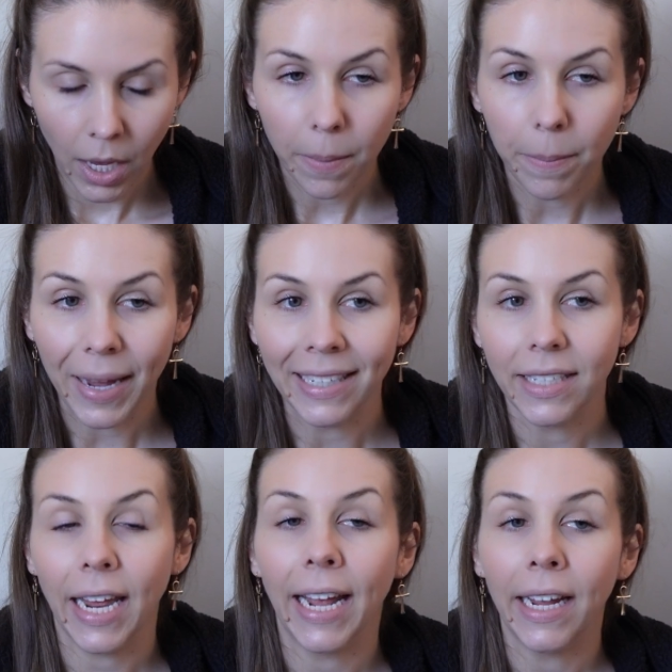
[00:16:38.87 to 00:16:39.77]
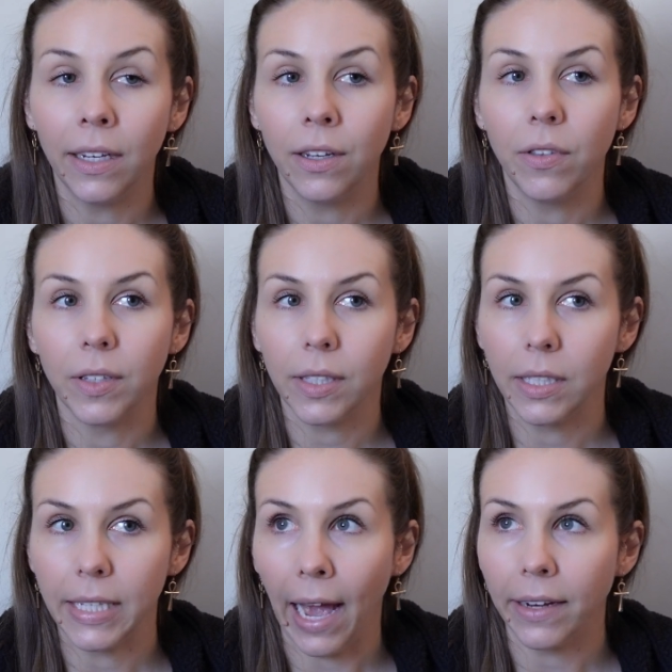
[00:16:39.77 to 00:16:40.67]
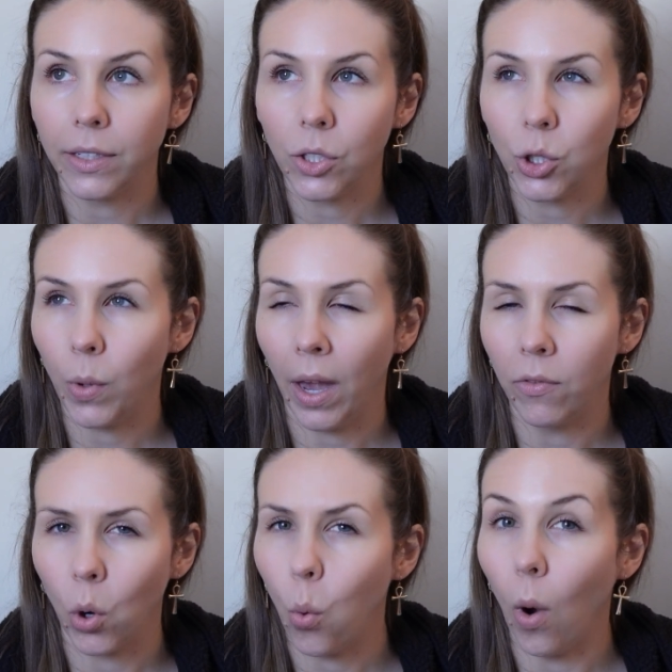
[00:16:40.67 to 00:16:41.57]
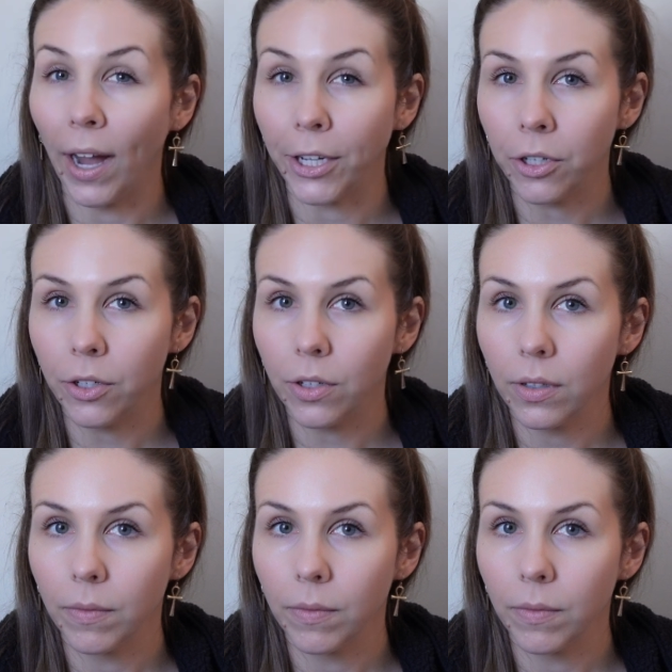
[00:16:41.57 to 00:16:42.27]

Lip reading: maintain the status you have acquired.